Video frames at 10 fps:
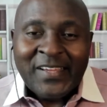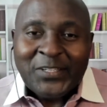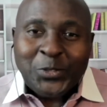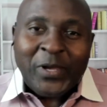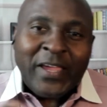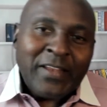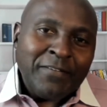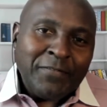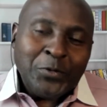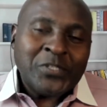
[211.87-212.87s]
to
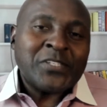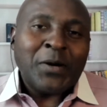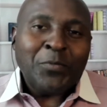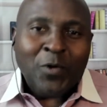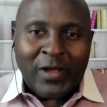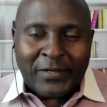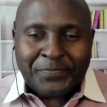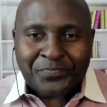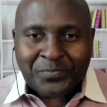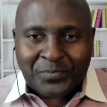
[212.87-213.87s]
interview someone
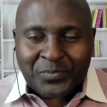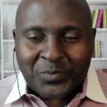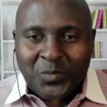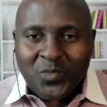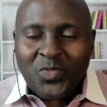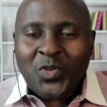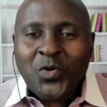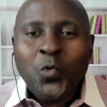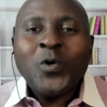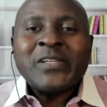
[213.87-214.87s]

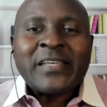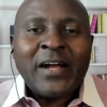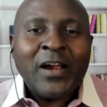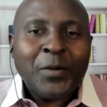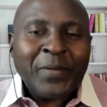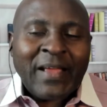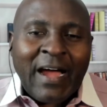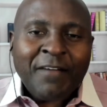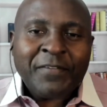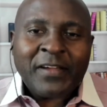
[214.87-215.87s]
who is helping
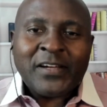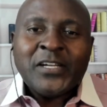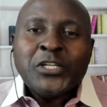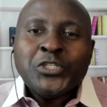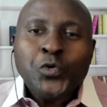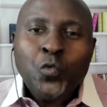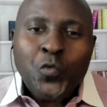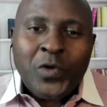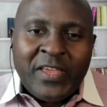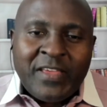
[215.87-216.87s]
Africa to
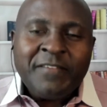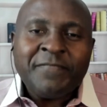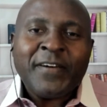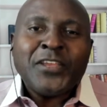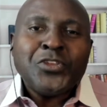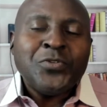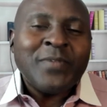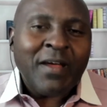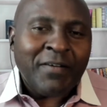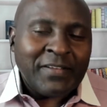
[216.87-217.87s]
weave a new
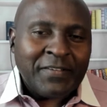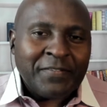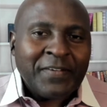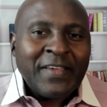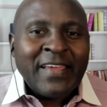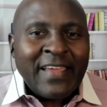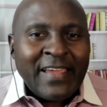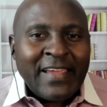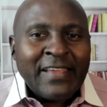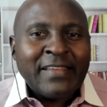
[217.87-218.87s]
narrative
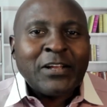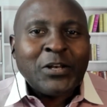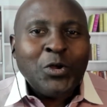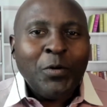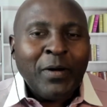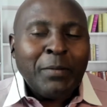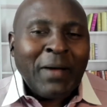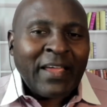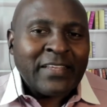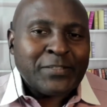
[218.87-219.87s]
in the global
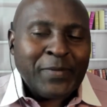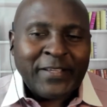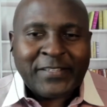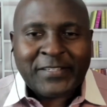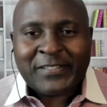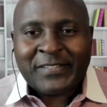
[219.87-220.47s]
market space.